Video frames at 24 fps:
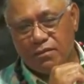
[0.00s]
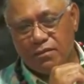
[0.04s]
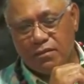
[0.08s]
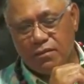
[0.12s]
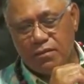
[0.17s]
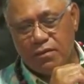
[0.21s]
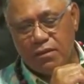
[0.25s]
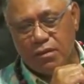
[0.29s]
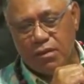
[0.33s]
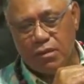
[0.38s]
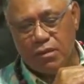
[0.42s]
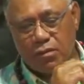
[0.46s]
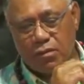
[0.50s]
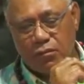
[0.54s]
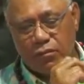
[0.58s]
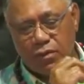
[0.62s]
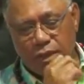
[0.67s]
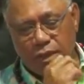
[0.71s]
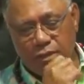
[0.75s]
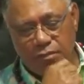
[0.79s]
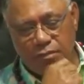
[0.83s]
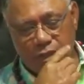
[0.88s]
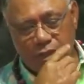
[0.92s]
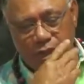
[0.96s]

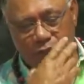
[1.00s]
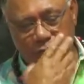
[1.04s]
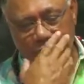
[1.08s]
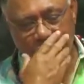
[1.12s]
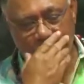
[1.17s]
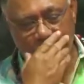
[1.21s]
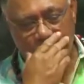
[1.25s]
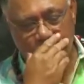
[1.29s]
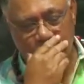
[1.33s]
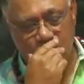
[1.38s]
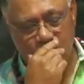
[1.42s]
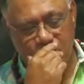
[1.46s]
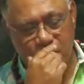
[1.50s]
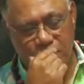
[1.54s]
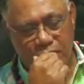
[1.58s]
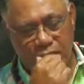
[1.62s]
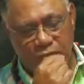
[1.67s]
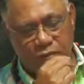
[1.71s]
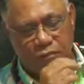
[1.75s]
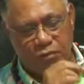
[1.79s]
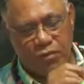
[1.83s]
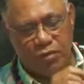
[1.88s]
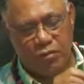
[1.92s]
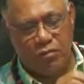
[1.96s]
If
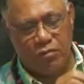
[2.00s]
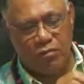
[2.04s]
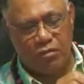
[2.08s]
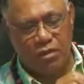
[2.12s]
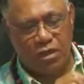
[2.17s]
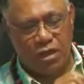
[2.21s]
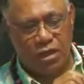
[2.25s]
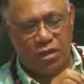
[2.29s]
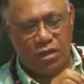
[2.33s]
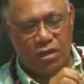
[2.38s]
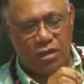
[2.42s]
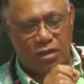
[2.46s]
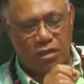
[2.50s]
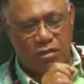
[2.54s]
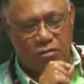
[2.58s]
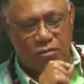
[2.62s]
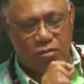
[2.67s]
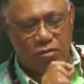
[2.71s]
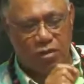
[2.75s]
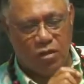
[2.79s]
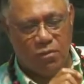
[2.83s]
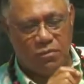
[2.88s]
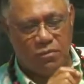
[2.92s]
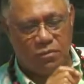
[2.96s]
you can
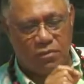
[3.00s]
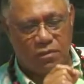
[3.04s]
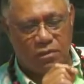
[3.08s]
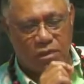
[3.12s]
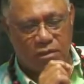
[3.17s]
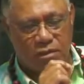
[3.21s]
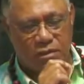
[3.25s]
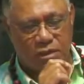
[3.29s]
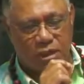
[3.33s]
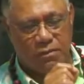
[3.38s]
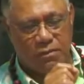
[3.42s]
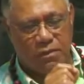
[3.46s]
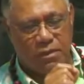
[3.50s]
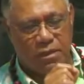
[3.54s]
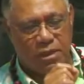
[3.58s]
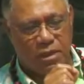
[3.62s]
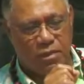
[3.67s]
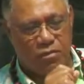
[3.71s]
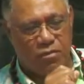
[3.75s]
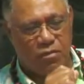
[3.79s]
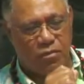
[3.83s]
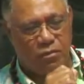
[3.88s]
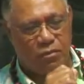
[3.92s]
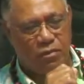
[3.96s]
adopt the
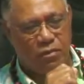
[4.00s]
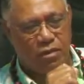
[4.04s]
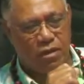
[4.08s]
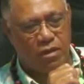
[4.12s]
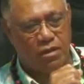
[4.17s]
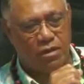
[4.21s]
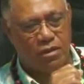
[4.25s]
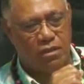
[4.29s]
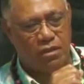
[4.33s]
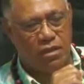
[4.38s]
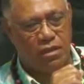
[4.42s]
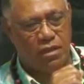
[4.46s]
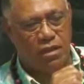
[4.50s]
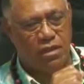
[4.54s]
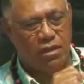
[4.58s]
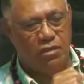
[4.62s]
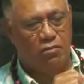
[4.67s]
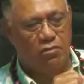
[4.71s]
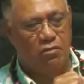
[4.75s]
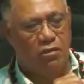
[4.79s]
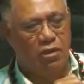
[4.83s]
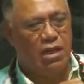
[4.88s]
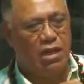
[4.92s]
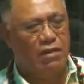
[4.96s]
tabernacle prayer, you
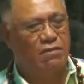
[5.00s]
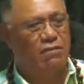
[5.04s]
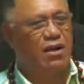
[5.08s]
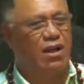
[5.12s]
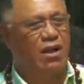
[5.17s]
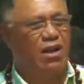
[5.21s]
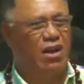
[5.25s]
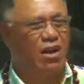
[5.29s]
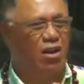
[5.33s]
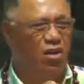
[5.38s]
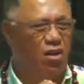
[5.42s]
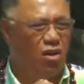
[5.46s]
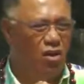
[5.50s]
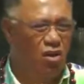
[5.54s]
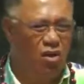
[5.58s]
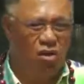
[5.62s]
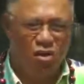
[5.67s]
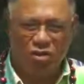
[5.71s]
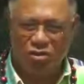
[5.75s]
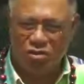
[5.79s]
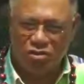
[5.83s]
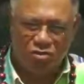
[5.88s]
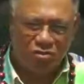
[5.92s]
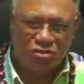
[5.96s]
will have a
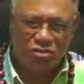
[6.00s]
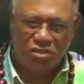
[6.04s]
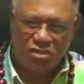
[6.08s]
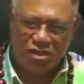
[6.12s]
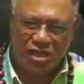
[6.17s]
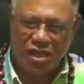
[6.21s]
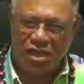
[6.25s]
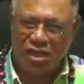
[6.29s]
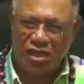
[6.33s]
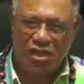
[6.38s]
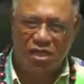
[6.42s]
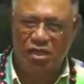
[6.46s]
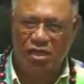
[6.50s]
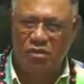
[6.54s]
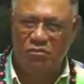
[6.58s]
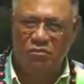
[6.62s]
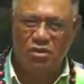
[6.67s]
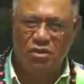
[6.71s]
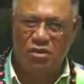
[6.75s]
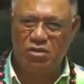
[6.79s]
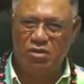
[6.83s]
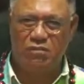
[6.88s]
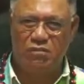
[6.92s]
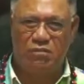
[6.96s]
lot to say when
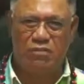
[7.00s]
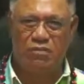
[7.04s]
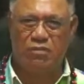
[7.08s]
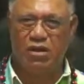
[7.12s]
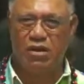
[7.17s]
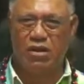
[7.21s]
you pray.